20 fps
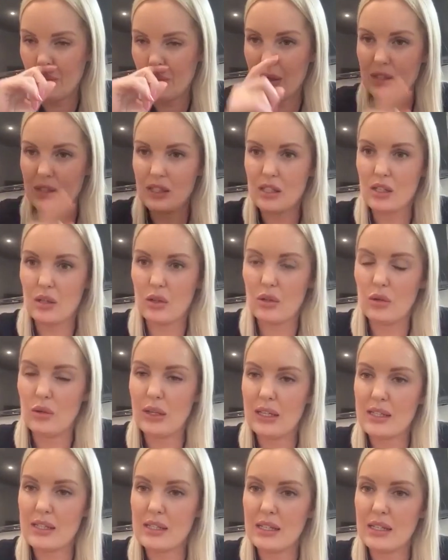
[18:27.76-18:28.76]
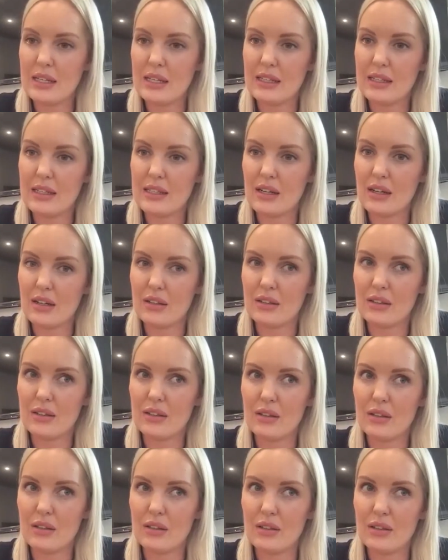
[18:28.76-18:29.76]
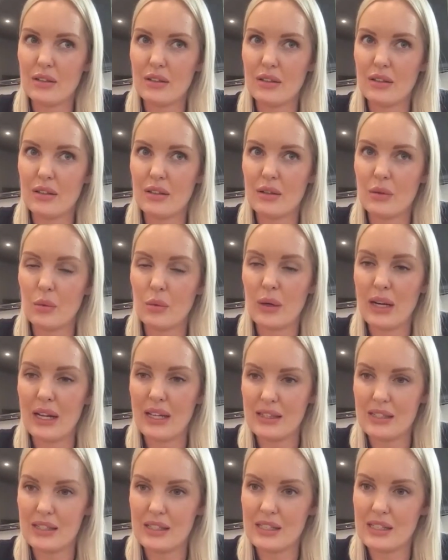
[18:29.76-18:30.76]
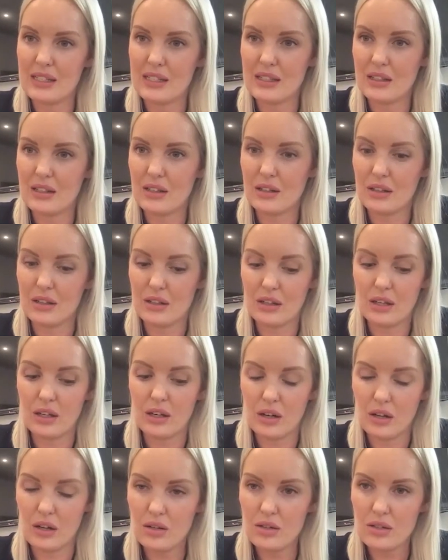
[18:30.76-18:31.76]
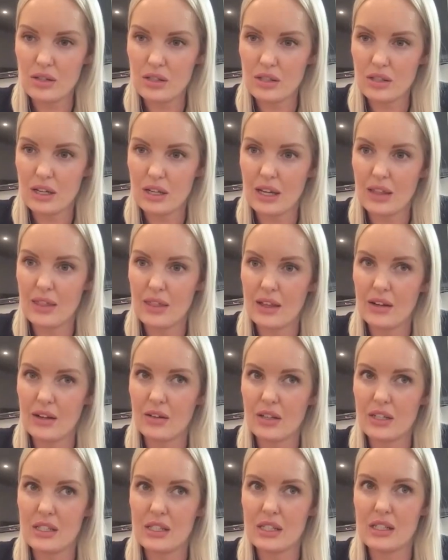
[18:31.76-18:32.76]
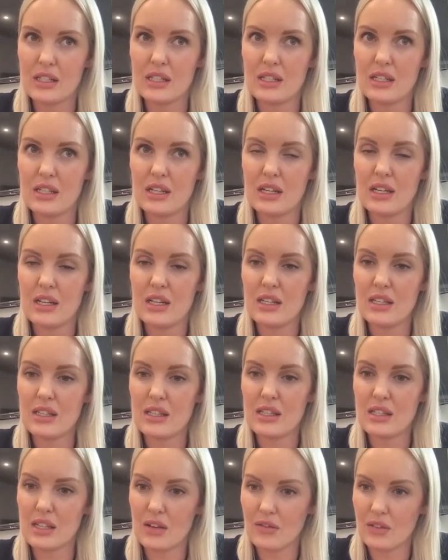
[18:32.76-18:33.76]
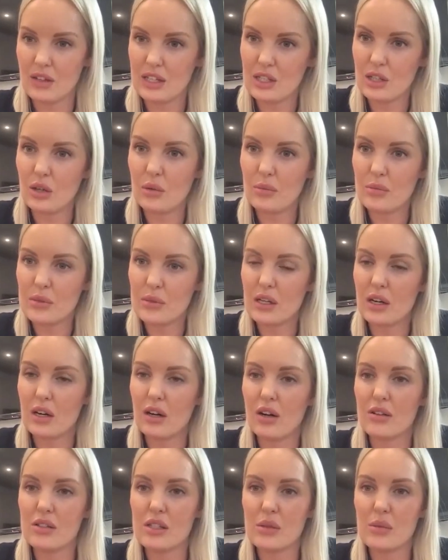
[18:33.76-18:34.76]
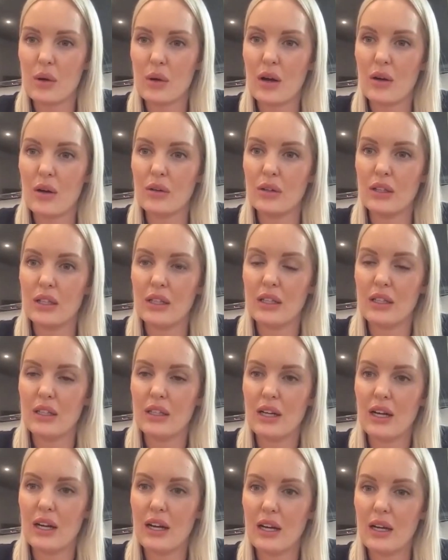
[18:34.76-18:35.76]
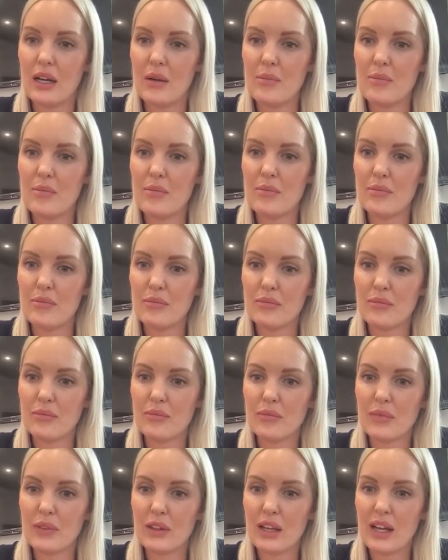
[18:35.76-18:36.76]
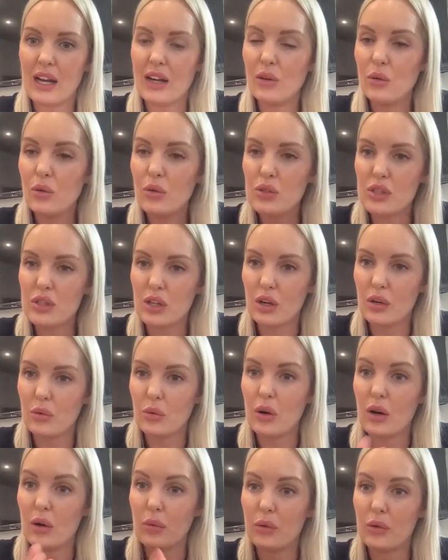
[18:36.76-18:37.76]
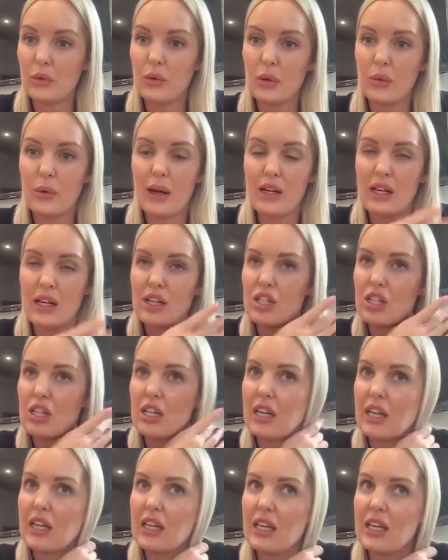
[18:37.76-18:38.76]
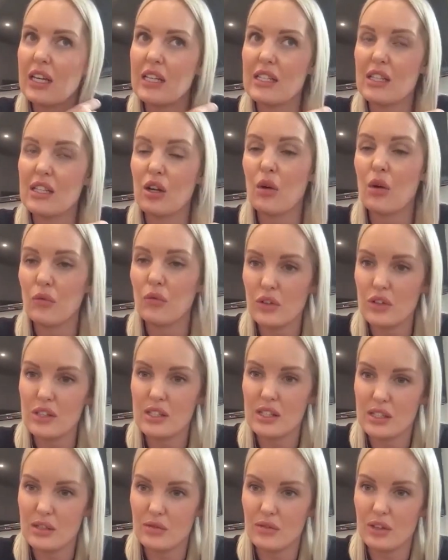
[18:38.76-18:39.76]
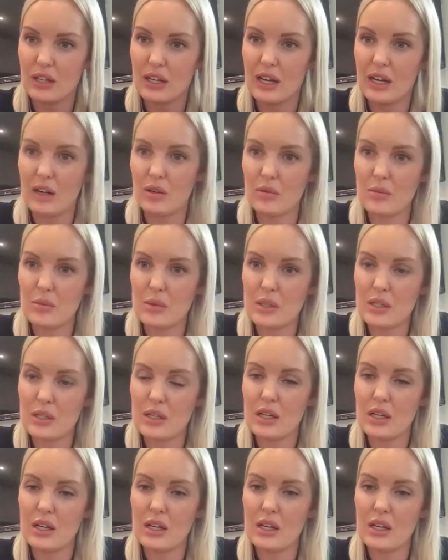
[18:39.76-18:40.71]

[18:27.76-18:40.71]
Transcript: went to Italy and done Will Anthony's class, and then I did Stephanie Tom's class as well. And also what I will add actually is the conferences have really helped,